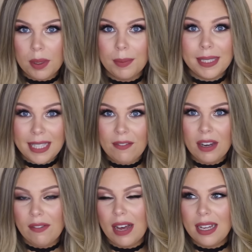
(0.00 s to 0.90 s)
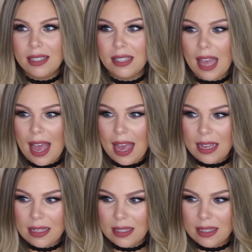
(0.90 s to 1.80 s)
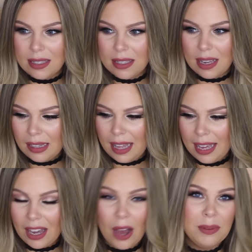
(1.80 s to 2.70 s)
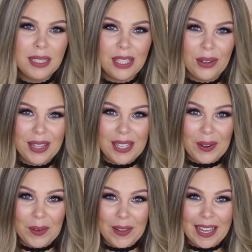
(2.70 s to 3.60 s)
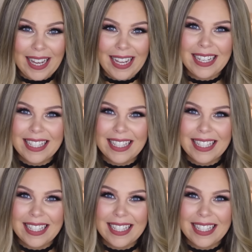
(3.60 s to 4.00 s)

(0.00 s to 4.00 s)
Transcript: There were 7 of us and like I was the only girl there.